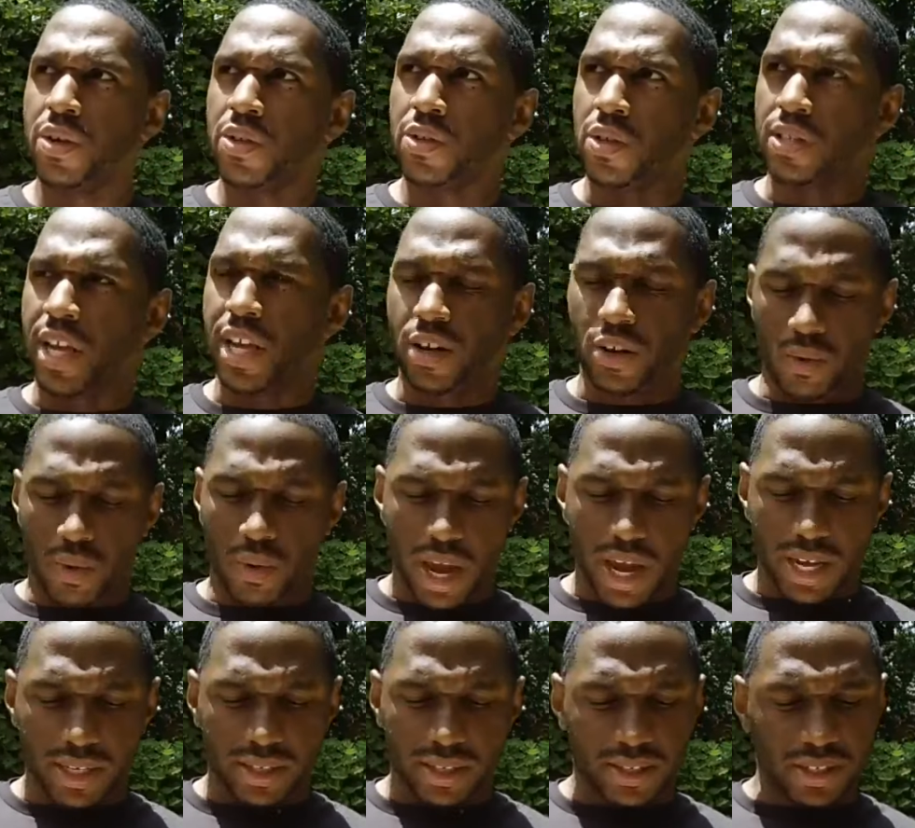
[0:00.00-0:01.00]
So
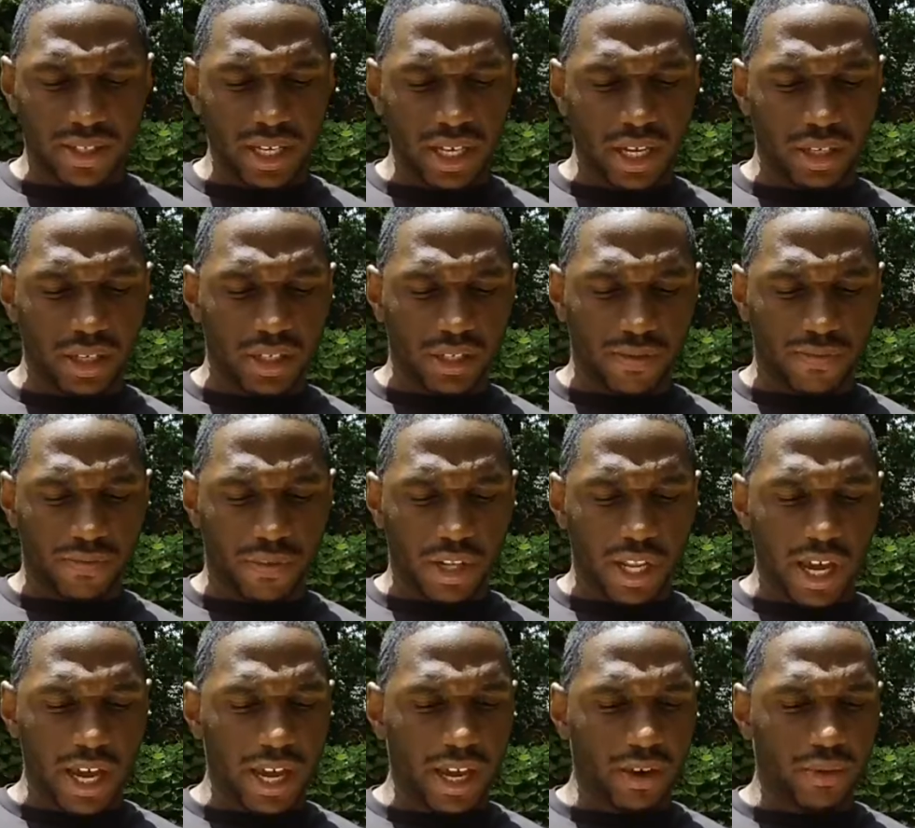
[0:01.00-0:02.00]
Zechariah is seeing this
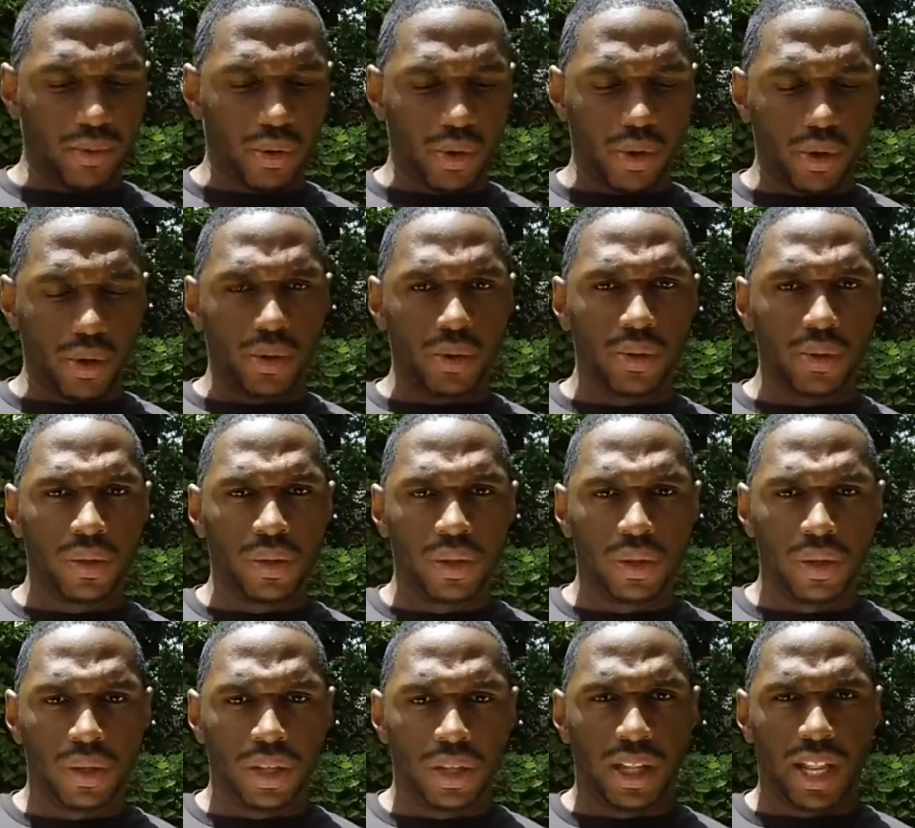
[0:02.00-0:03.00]
flying roll,
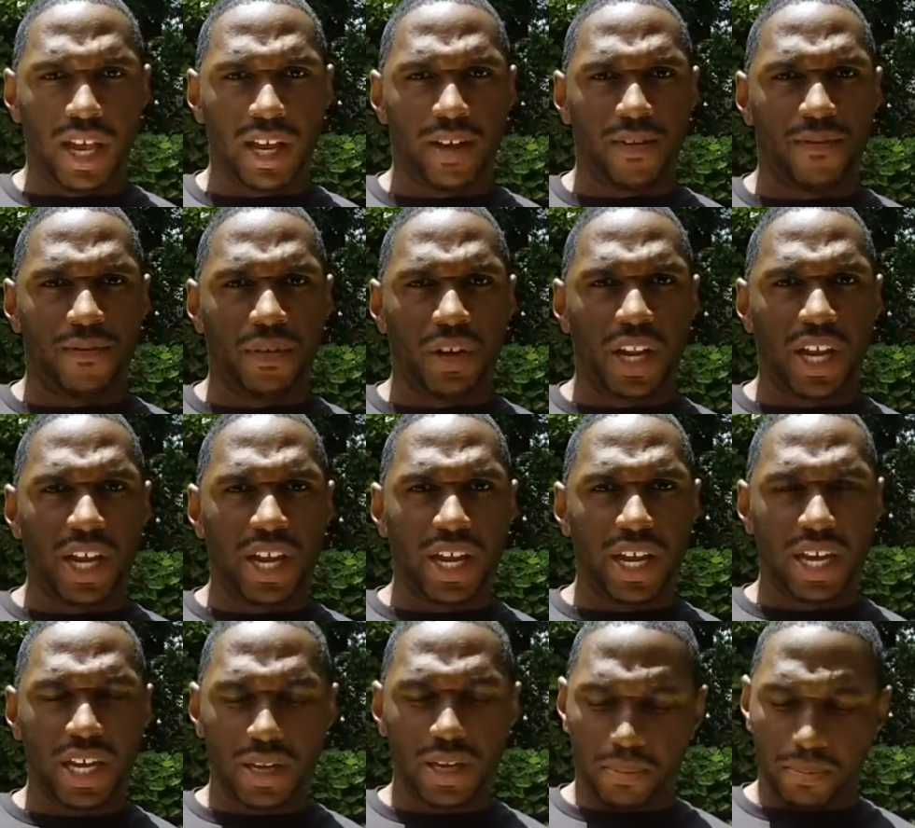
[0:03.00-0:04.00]
like a
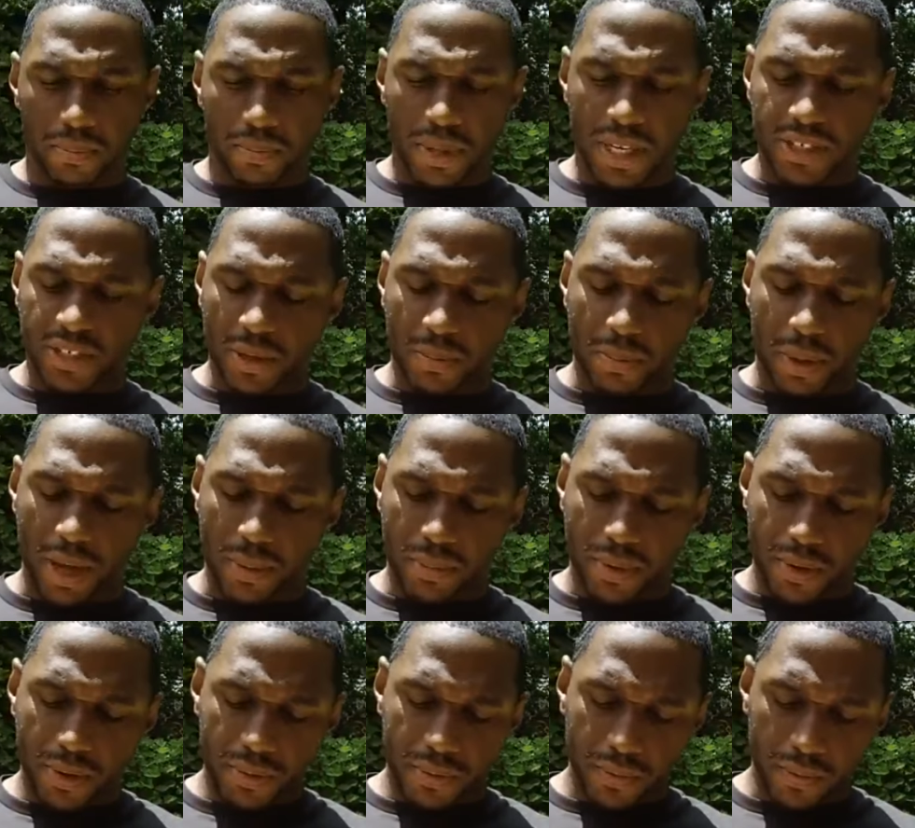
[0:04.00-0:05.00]
flying piece of
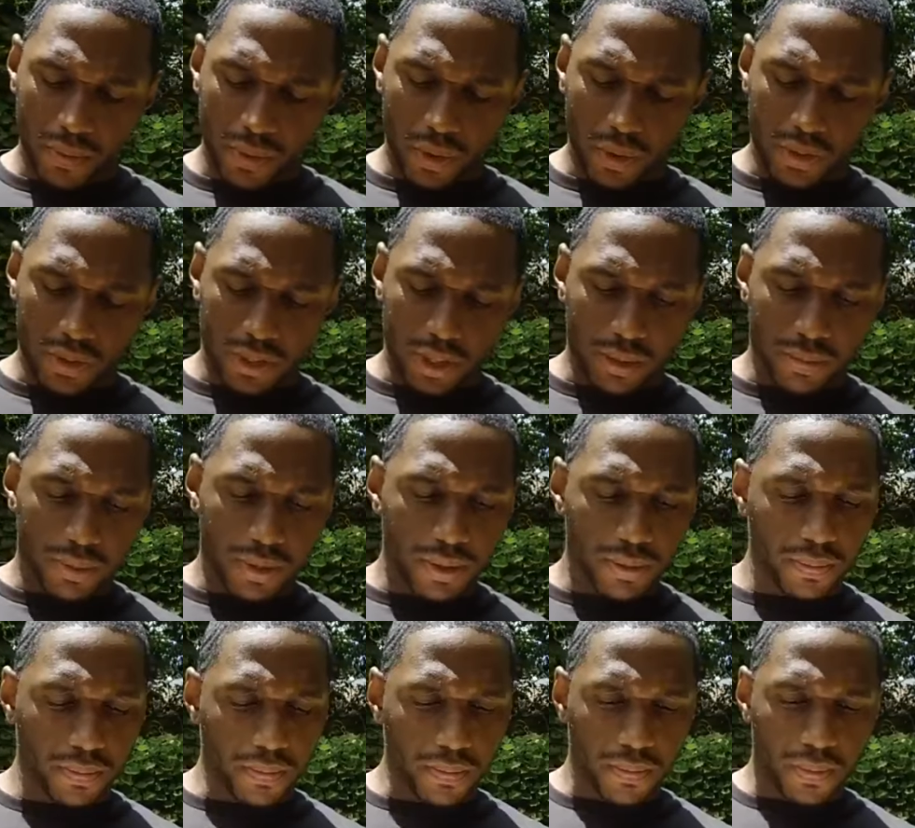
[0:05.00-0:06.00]
paper or
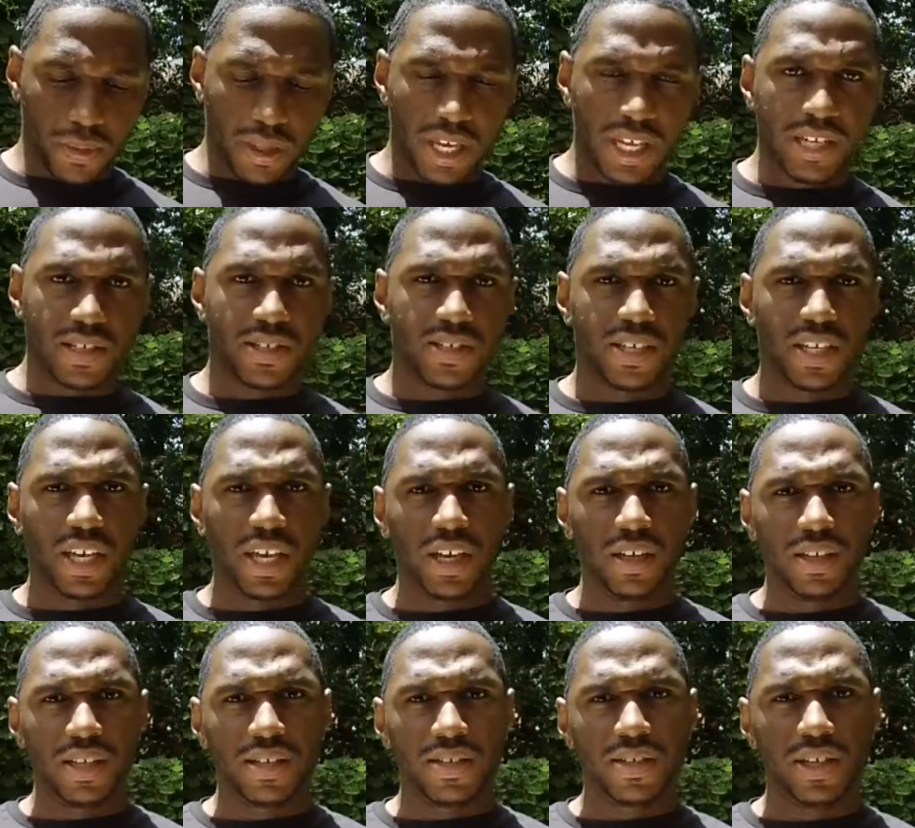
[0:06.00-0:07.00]
something. He's
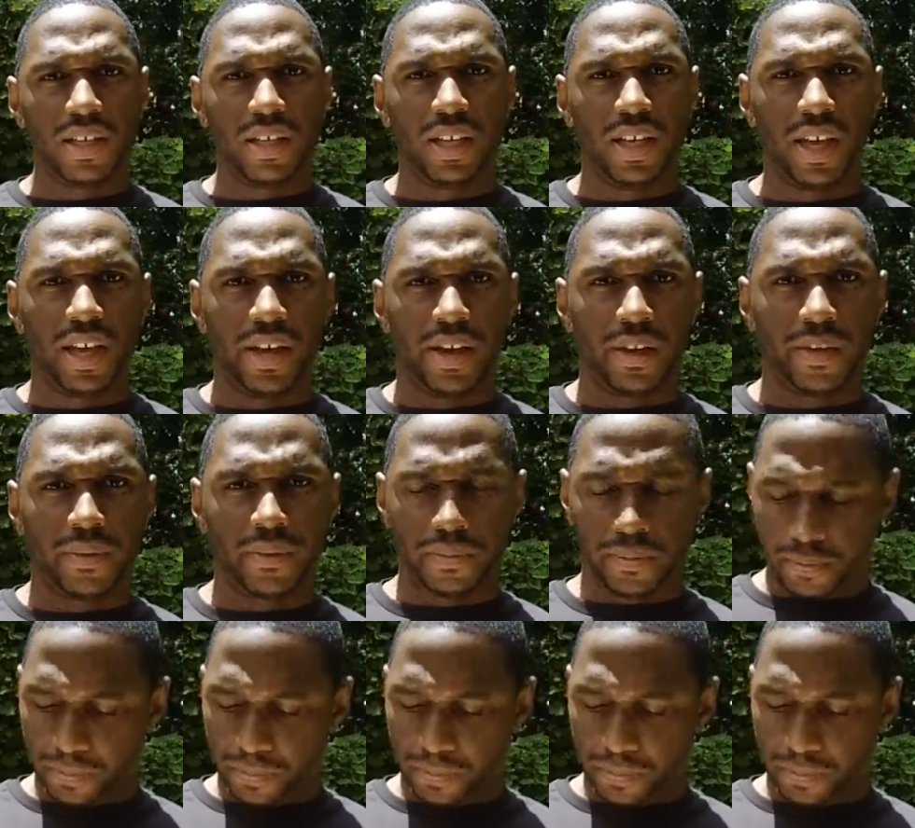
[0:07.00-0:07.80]
seeing this in the air.